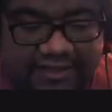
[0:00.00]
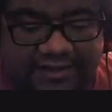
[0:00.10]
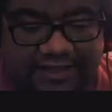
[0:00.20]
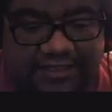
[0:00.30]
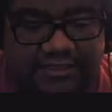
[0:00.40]

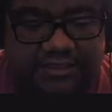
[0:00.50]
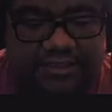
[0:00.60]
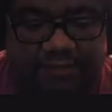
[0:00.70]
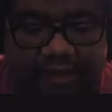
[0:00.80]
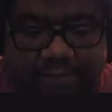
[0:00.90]
That doesn't
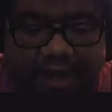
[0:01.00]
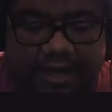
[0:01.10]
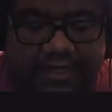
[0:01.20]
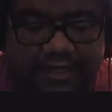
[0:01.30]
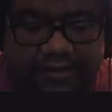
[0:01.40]
seem like a bad
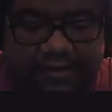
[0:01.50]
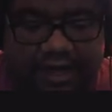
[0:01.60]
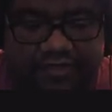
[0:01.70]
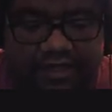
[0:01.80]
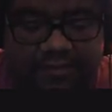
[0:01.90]
idea, I
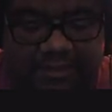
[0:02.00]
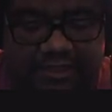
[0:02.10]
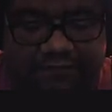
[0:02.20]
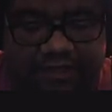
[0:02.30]
think to myself as I